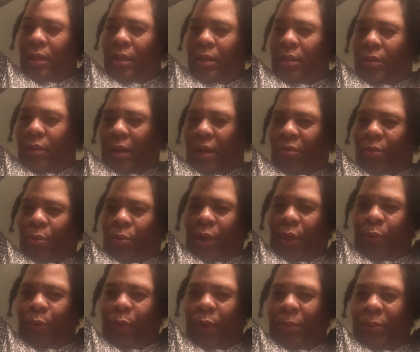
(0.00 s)
You never want
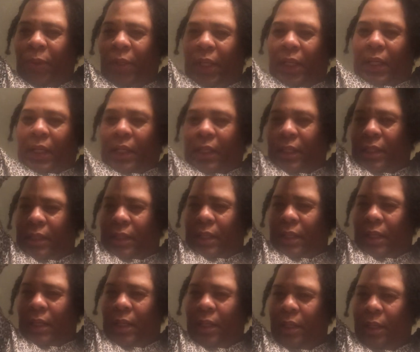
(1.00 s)
to rip the ends,
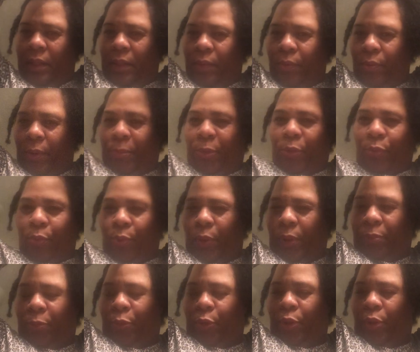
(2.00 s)
rip
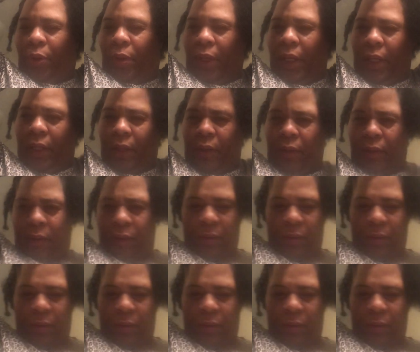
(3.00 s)
through your hair.